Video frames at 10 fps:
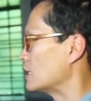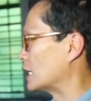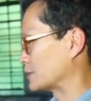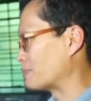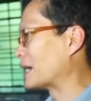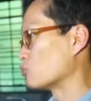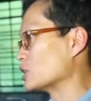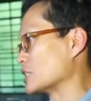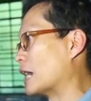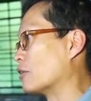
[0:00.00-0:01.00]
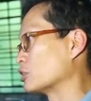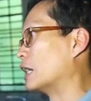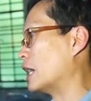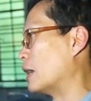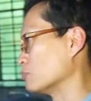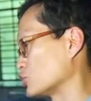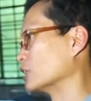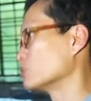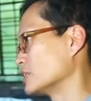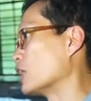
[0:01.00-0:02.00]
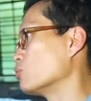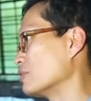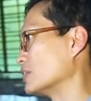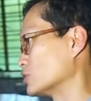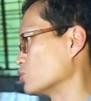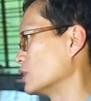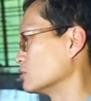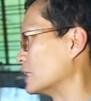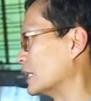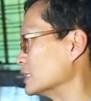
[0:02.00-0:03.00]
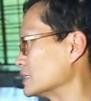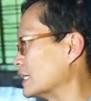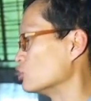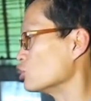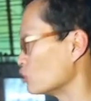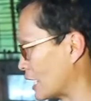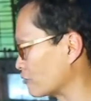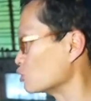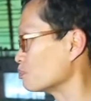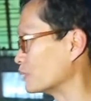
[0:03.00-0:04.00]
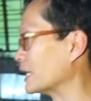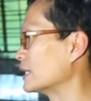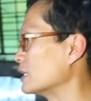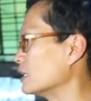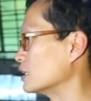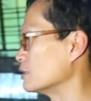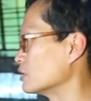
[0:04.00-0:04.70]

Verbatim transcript: aspect which I, am trying to deal with as well, that is that you have to play uh,